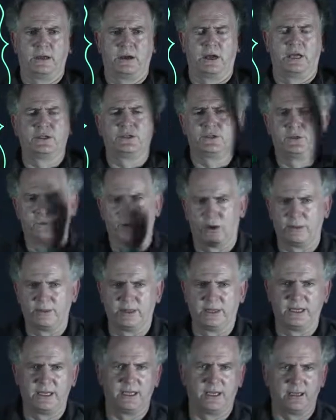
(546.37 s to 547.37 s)
Right, so
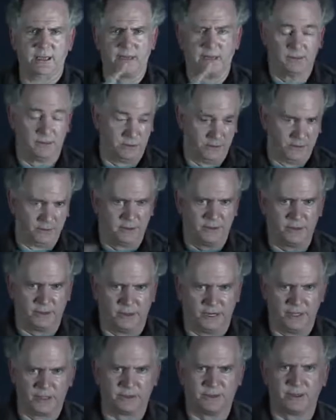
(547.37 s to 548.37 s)
normally in, in linear
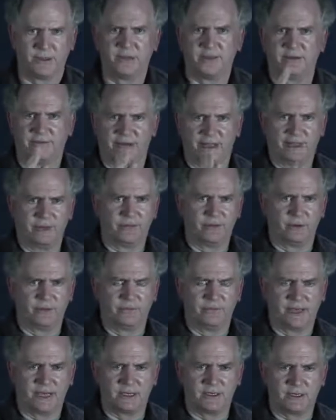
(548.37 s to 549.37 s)
algebra, if I give you a
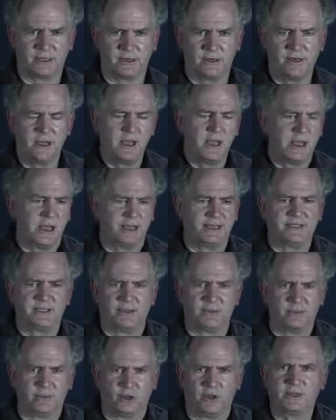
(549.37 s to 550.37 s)
vector and I
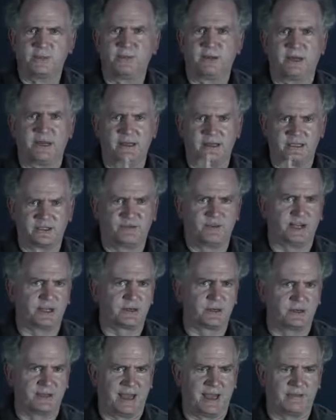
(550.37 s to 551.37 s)
said multiply this
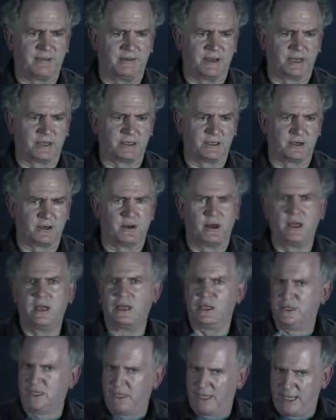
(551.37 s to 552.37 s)
vector and that vector,
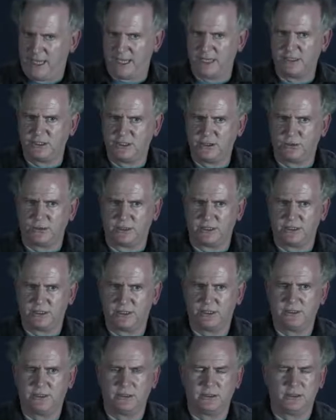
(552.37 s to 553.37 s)
you can't do it.
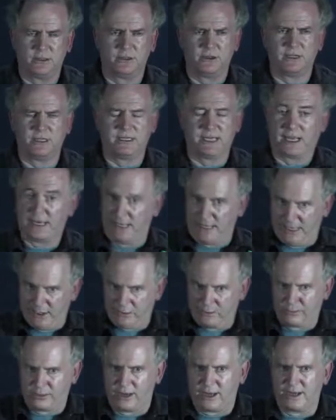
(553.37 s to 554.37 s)
You can take an
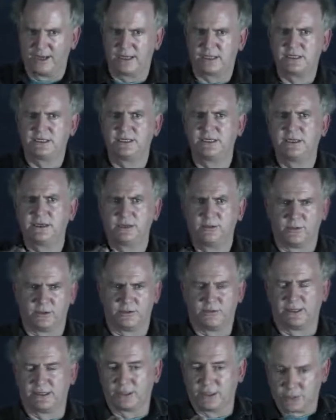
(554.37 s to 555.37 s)
inner product,
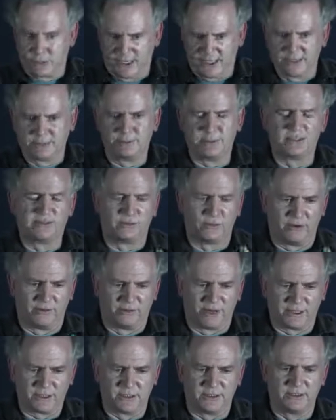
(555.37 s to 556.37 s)
multiplying the transpose of one
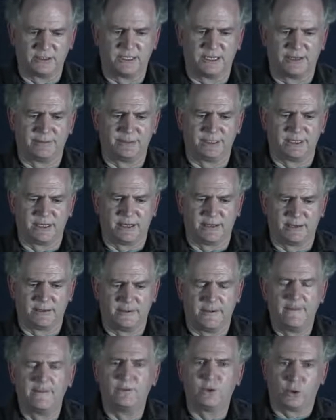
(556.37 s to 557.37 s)
vector times
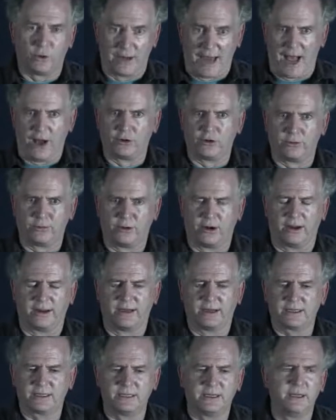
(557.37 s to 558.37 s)
another, or an outer
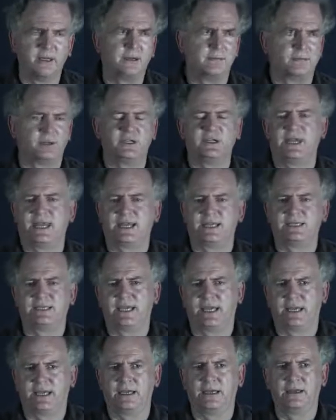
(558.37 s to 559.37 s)
product, but you can't
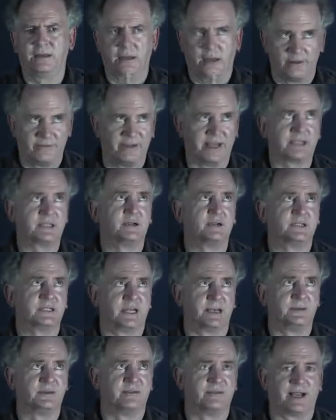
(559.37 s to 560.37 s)
take a vector
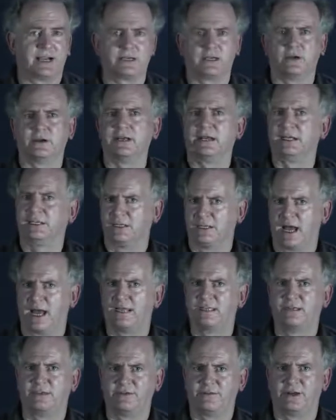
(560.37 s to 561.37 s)
times a vector. It's
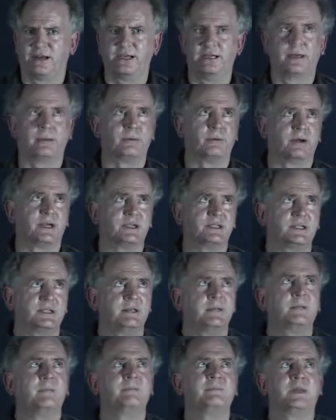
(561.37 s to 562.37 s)
not a defined
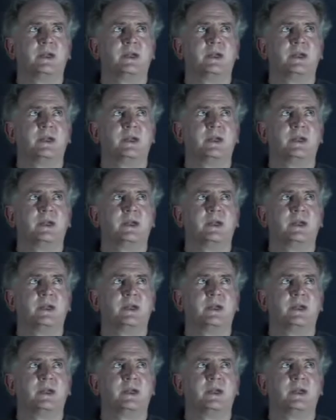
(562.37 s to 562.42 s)
operation.